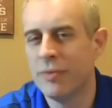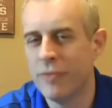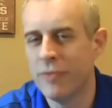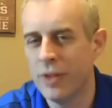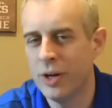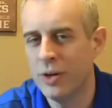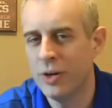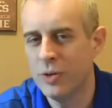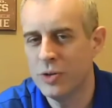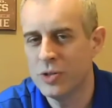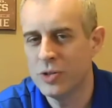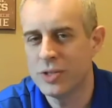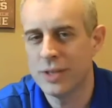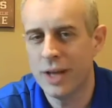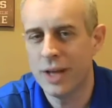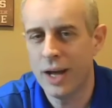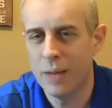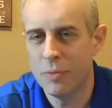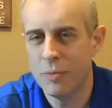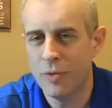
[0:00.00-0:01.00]
those
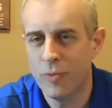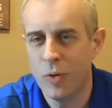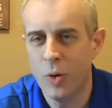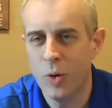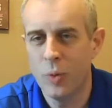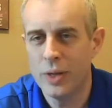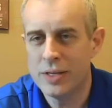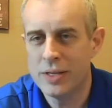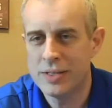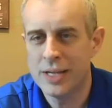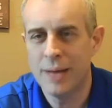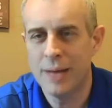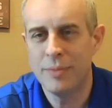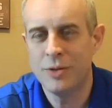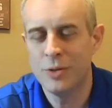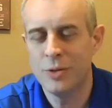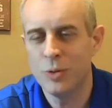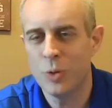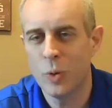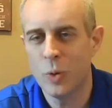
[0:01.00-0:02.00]
before we
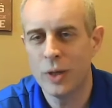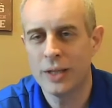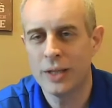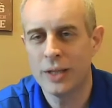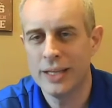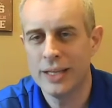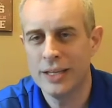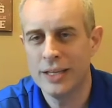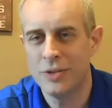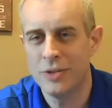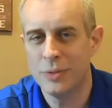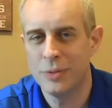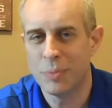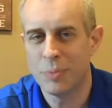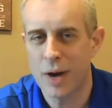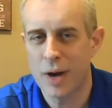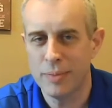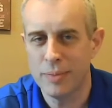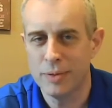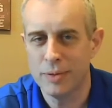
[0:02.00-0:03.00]
step too quickly into
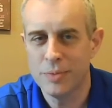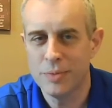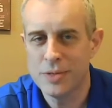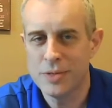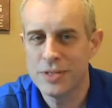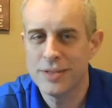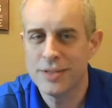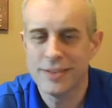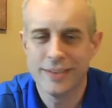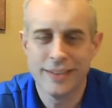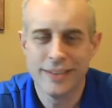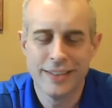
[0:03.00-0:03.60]
problems?